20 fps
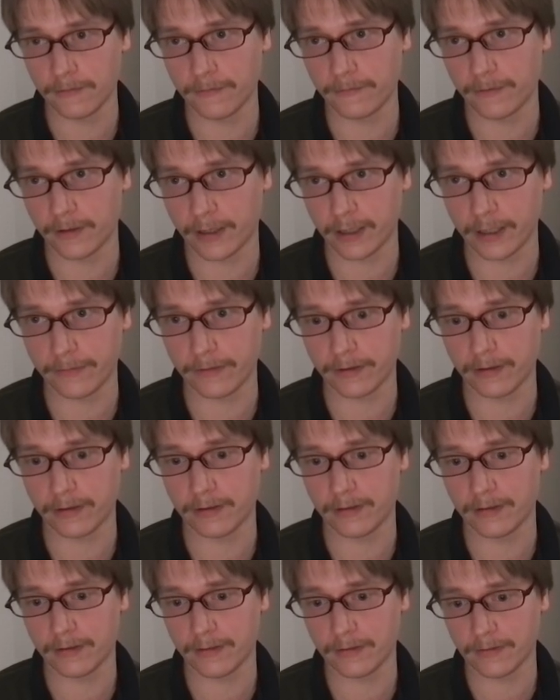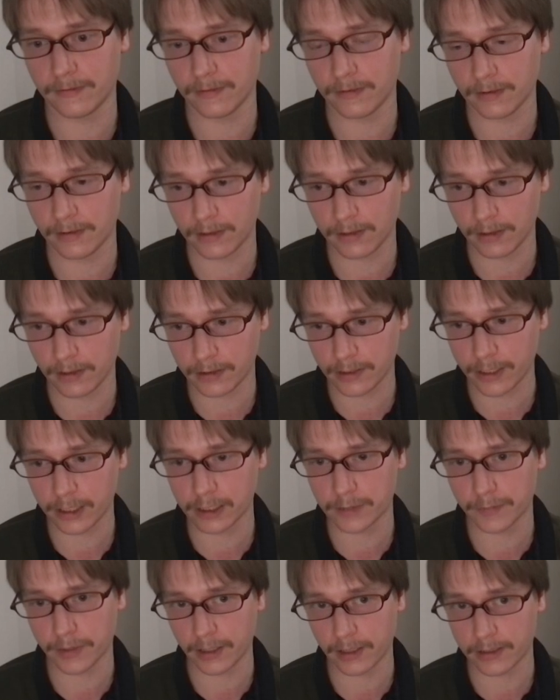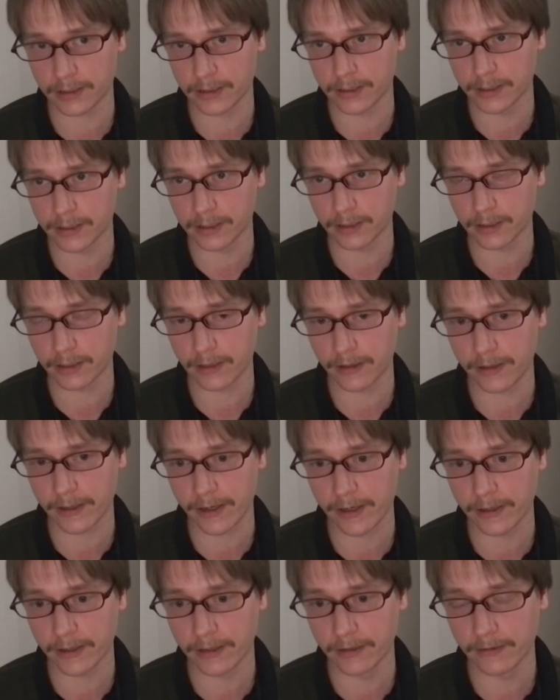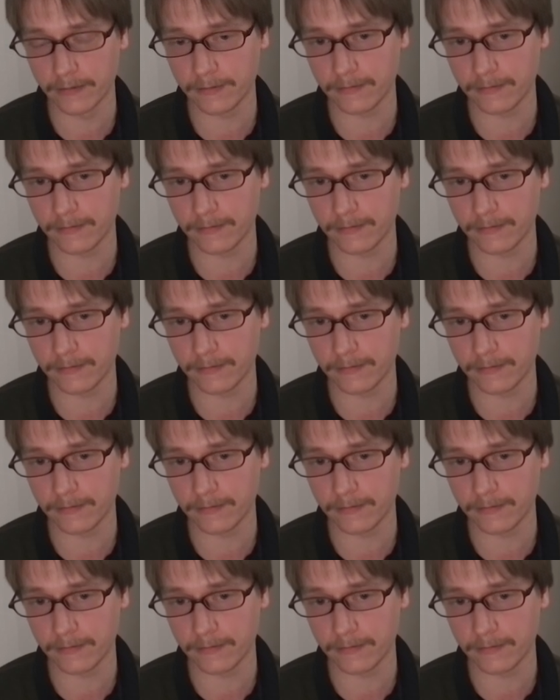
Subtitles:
5, 6 passes in the end.